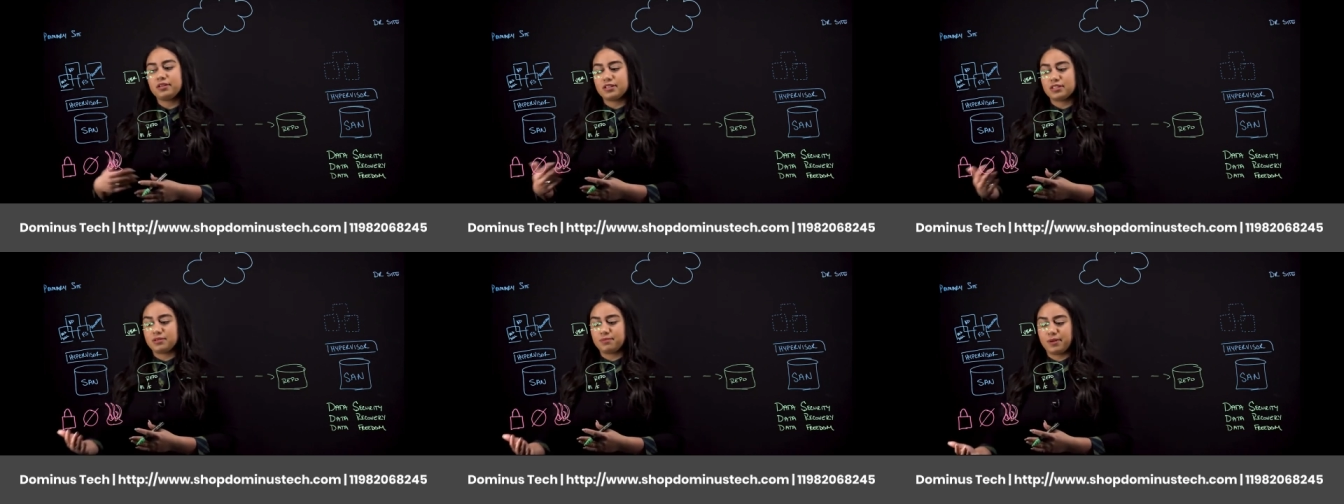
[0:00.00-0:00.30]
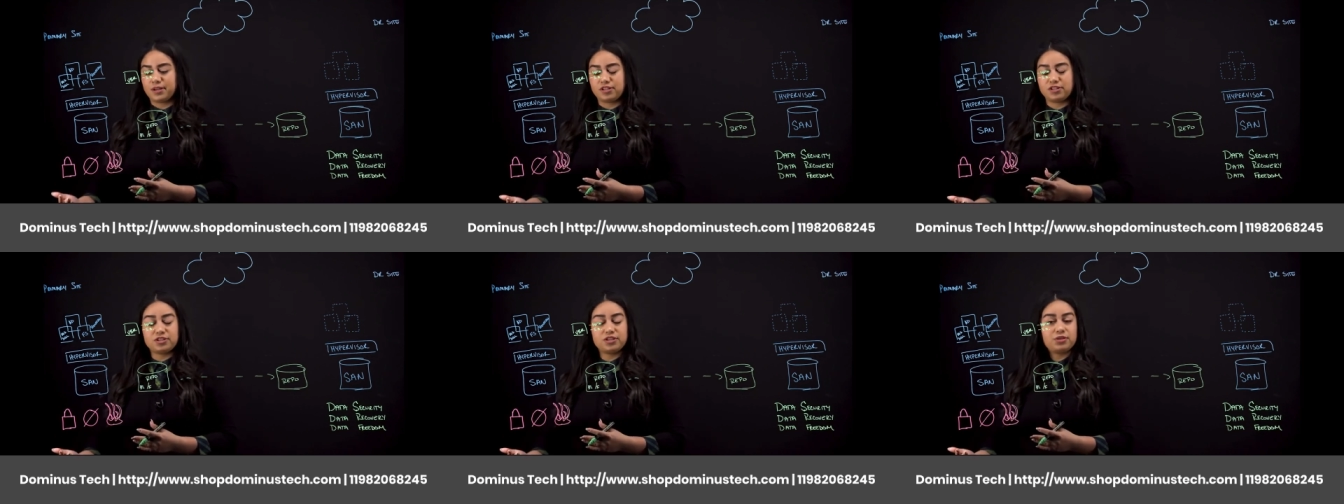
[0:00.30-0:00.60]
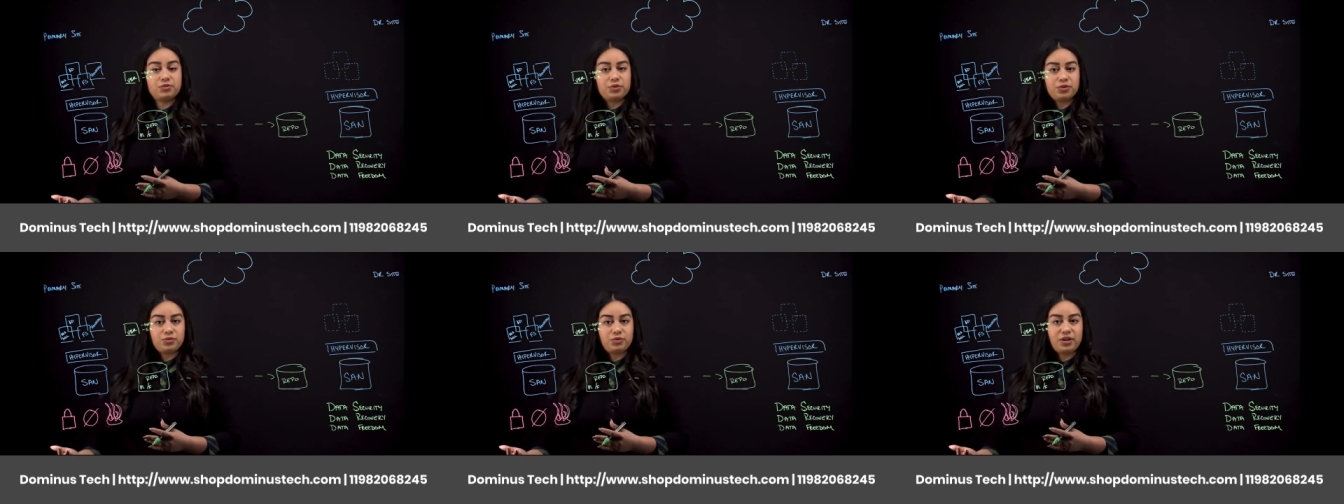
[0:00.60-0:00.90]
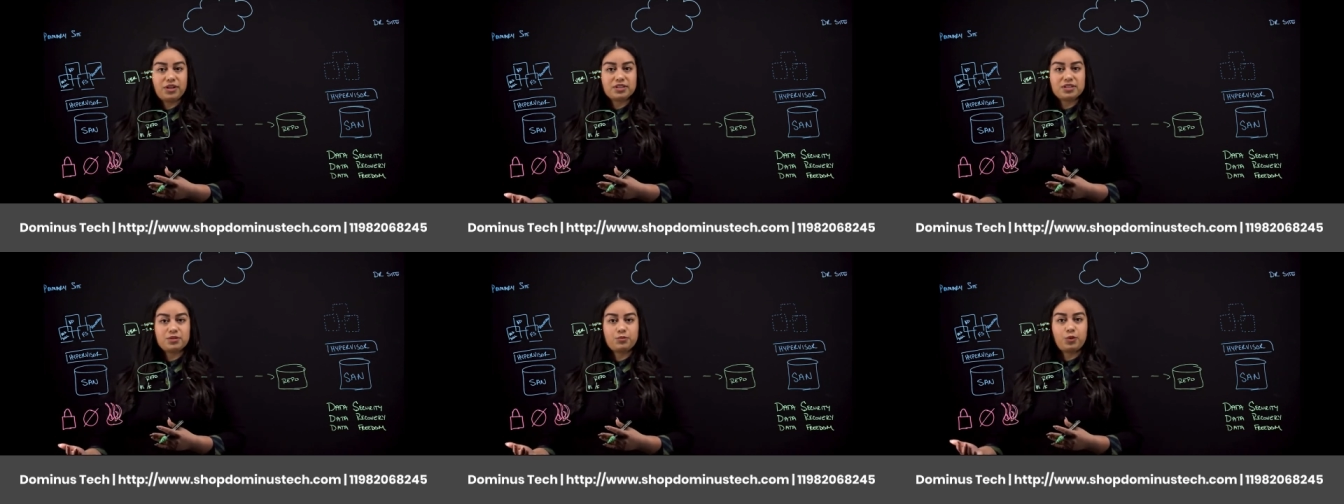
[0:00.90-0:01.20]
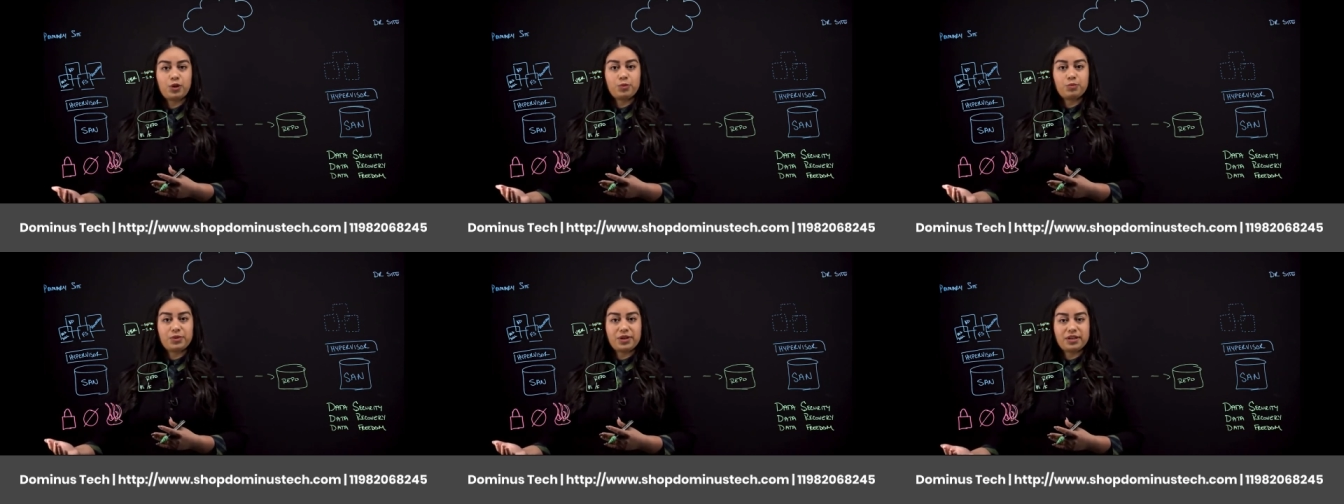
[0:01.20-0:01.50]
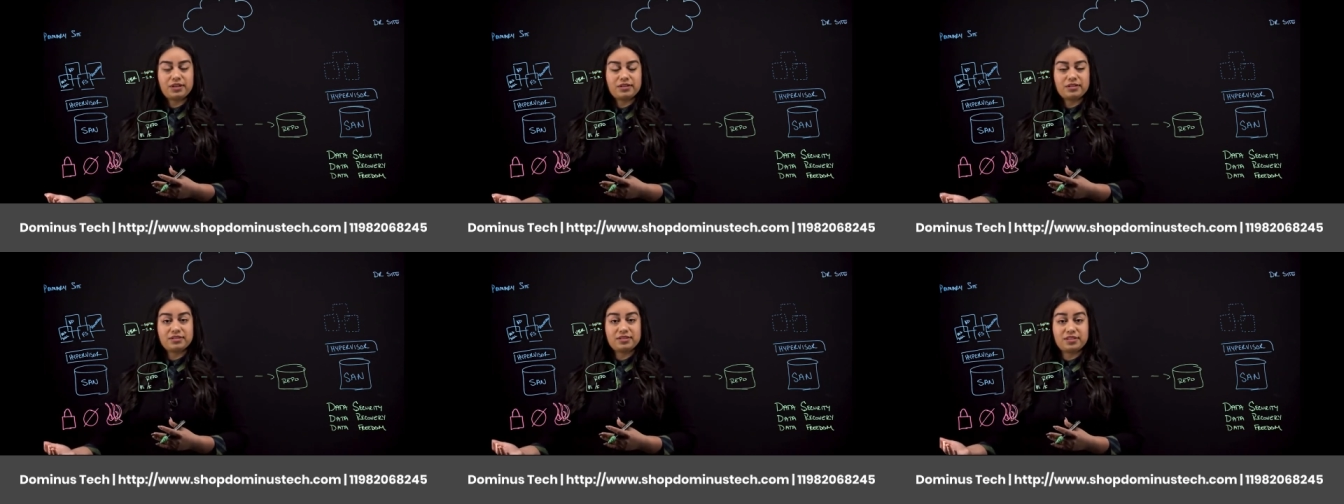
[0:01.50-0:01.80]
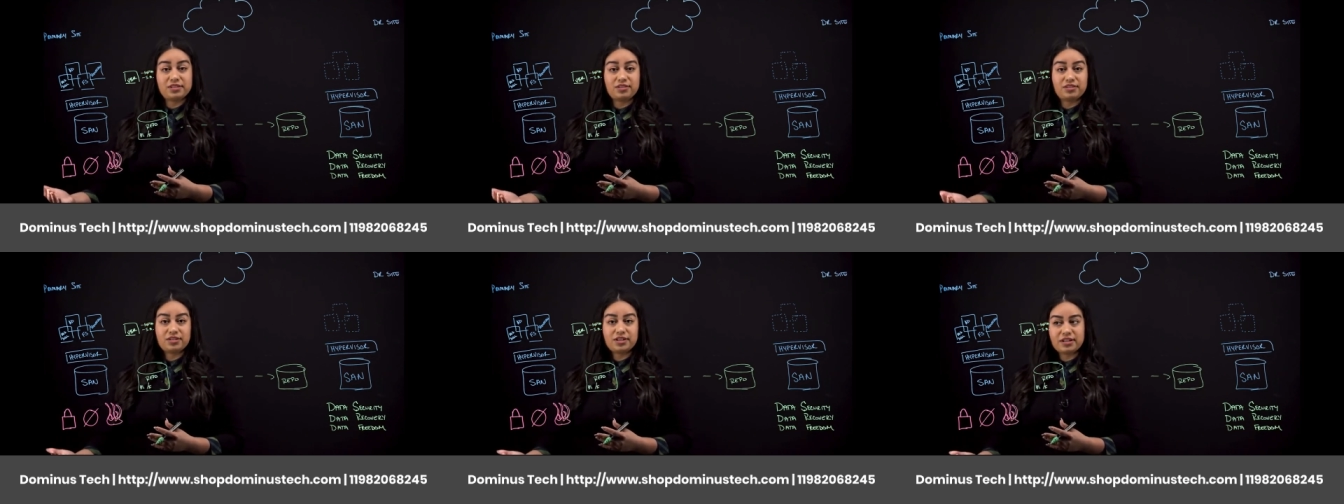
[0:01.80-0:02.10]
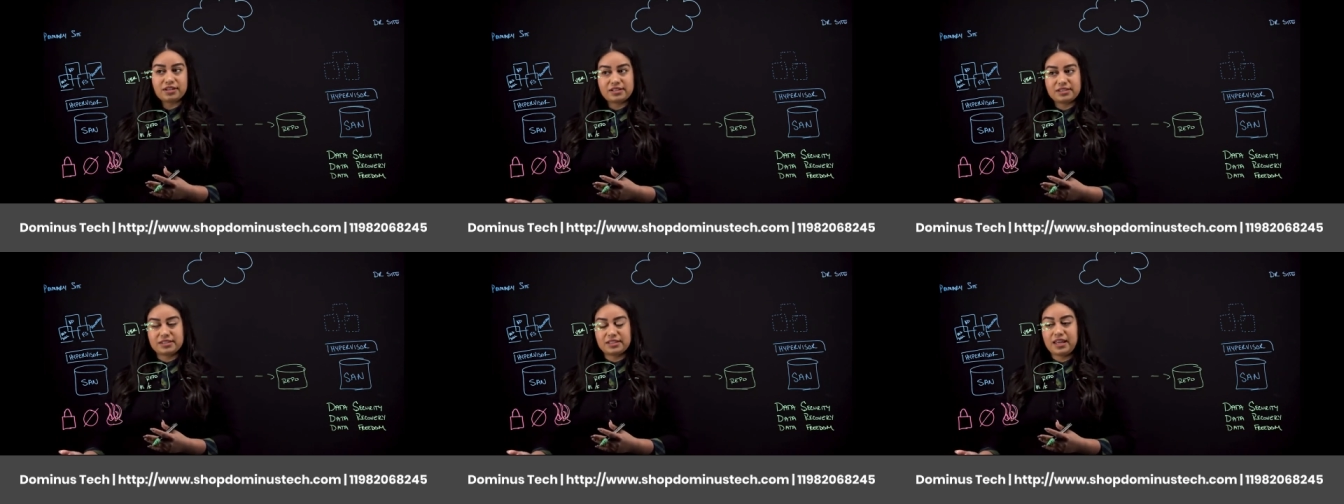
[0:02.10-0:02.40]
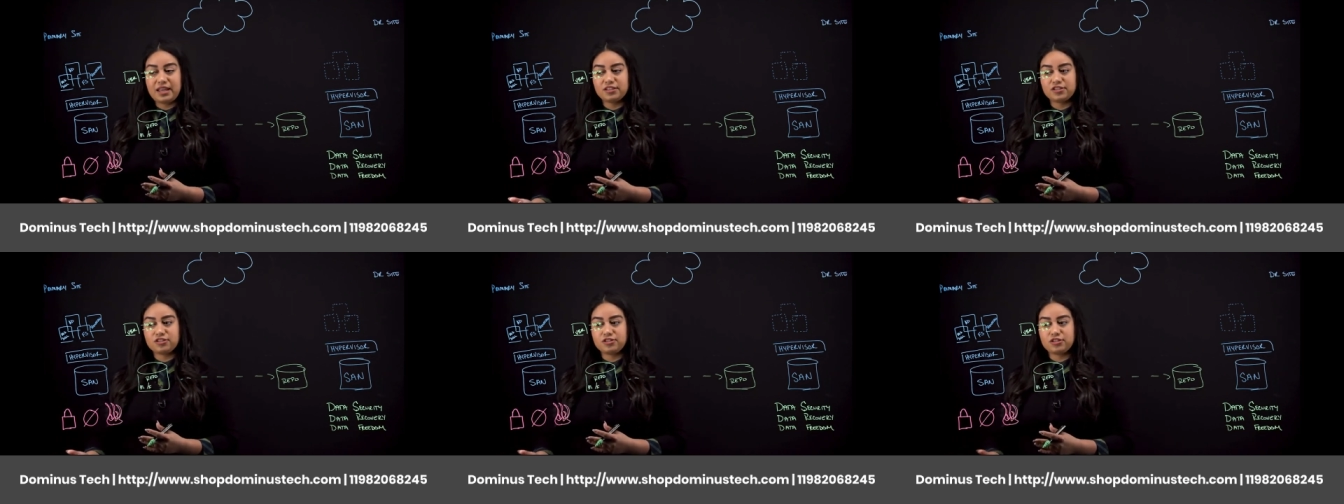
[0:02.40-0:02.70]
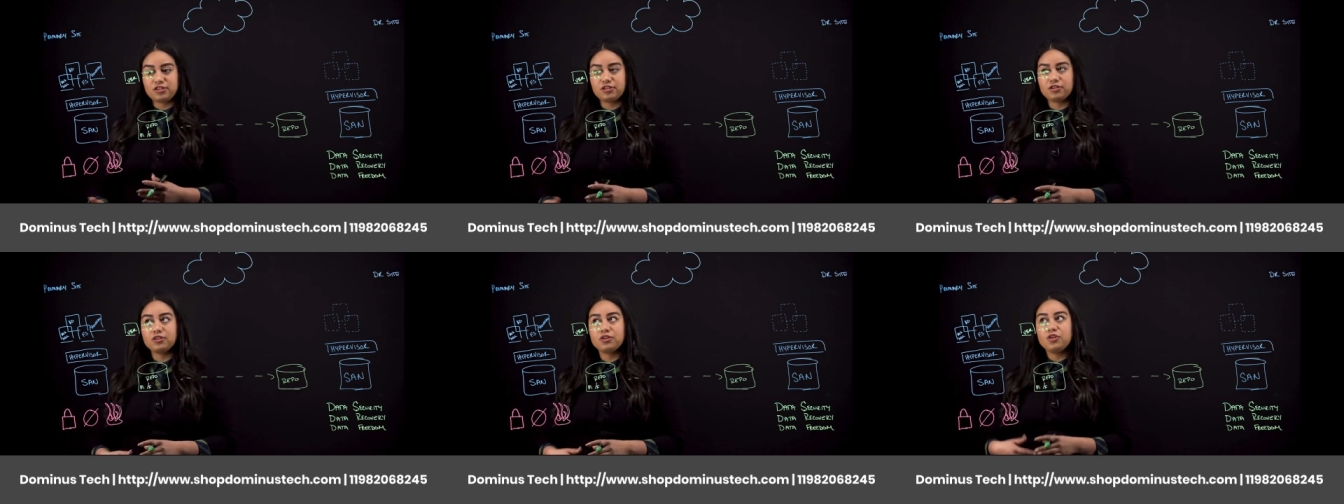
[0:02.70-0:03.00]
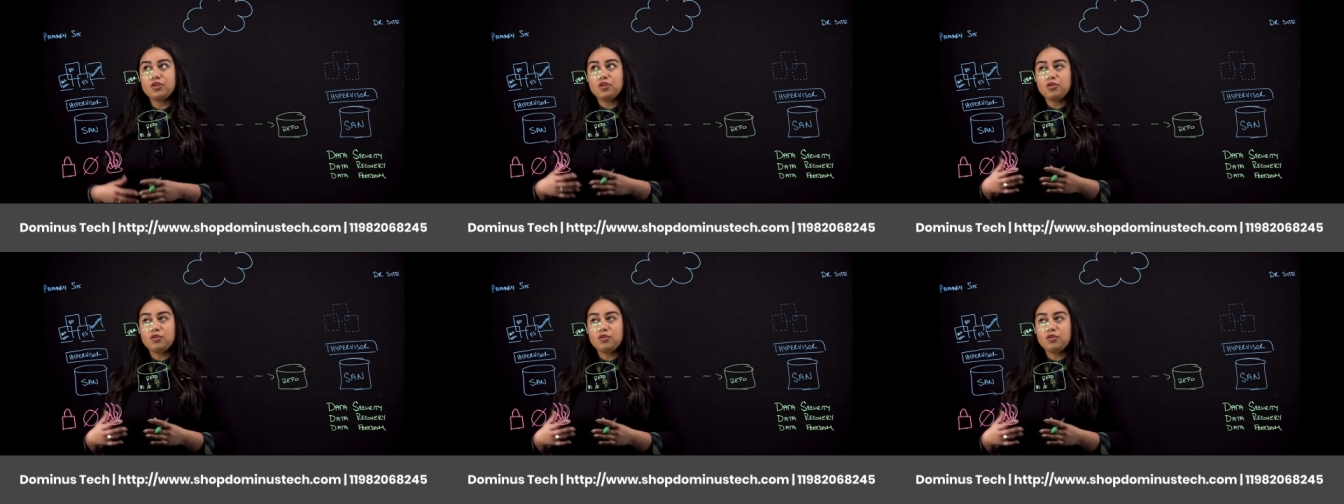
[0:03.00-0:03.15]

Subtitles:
especially with ransomware being considered a disaster,